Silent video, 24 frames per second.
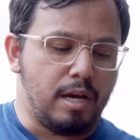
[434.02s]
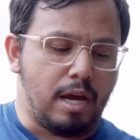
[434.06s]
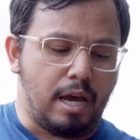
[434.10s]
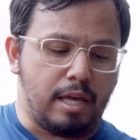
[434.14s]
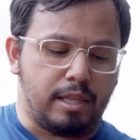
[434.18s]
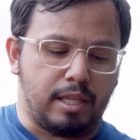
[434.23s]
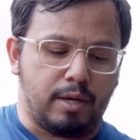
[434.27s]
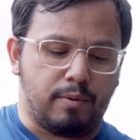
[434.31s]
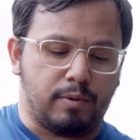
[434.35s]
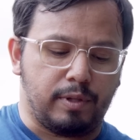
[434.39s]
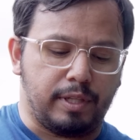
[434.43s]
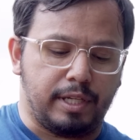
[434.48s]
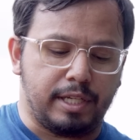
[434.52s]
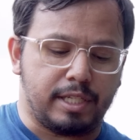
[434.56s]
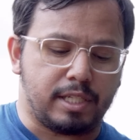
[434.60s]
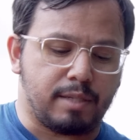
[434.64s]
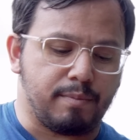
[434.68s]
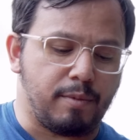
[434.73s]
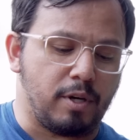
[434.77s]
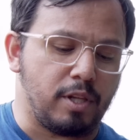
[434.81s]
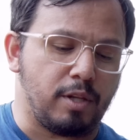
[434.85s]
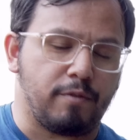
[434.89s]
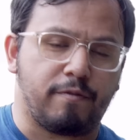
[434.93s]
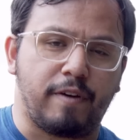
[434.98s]
and they released
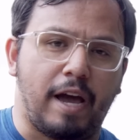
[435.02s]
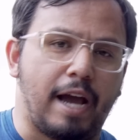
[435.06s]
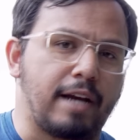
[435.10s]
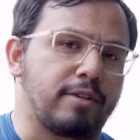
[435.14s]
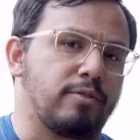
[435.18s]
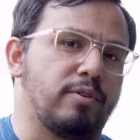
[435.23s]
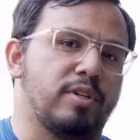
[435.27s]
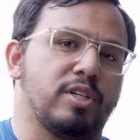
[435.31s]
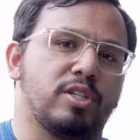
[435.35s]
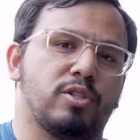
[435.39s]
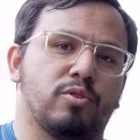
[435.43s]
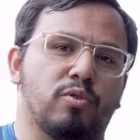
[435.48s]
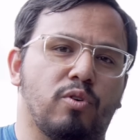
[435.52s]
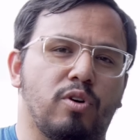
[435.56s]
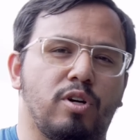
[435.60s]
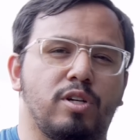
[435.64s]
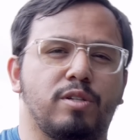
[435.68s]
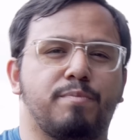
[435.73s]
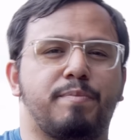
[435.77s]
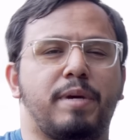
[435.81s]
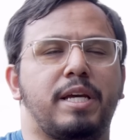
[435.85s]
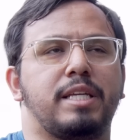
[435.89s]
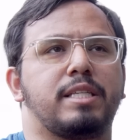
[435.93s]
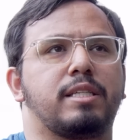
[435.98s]
them on the factory
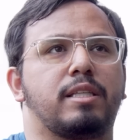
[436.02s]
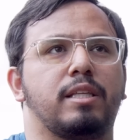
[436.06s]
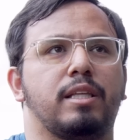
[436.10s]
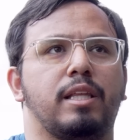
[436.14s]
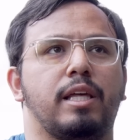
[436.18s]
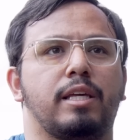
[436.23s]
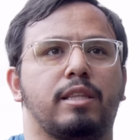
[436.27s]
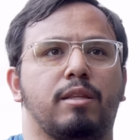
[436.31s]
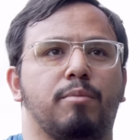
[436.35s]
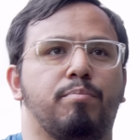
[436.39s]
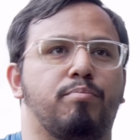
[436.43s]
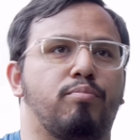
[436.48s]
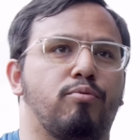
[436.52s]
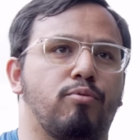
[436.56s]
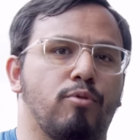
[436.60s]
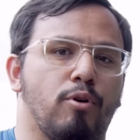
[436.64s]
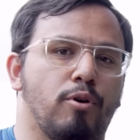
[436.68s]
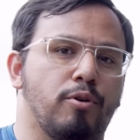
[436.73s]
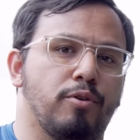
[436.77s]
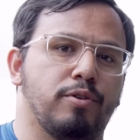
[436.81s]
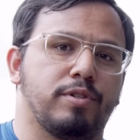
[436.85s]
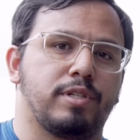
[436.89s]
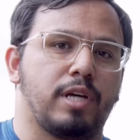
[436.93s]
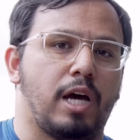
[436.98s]
stores, basically like the
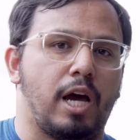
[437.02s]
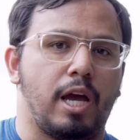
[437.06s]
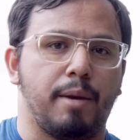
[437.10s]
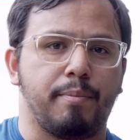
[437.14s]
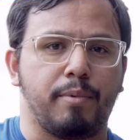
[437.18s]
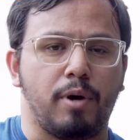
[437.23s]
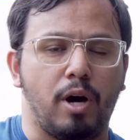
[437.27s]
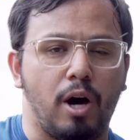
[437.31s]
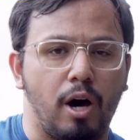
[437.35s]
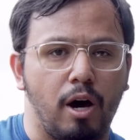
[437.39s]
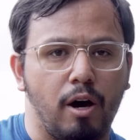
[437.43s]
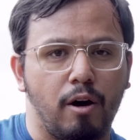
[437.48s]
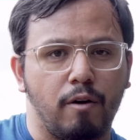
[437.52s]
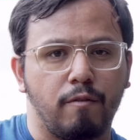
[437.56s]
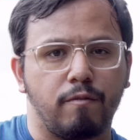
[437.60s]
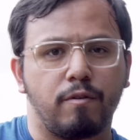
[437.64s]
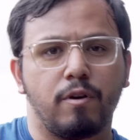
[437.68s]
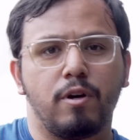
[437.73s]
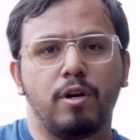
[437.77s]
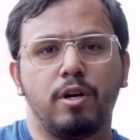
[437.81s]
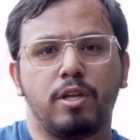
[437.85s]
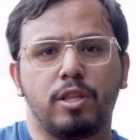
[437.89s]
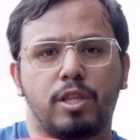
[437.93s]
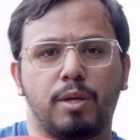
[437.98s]
prototype of
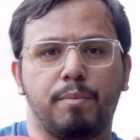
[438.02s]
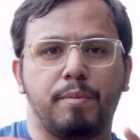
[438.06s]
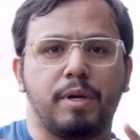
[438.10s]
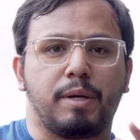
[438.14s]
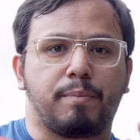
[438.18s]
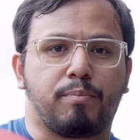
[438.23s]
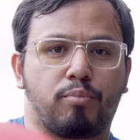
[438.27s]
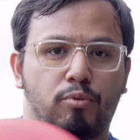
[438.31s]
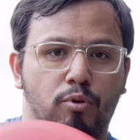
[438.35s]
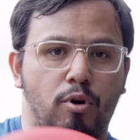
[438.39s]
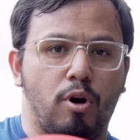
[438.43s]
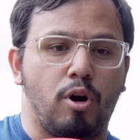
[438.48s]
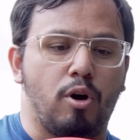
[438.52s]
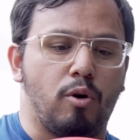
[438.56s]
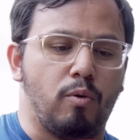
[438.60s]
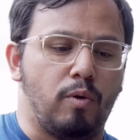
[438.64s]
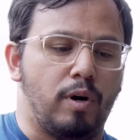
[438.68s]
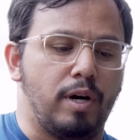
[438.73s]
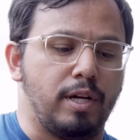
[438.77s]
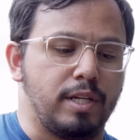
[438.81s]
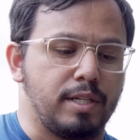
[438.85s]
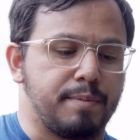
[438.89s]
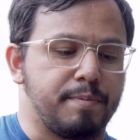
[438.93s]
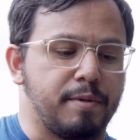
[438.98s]
the McPro
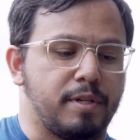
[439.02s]
ones,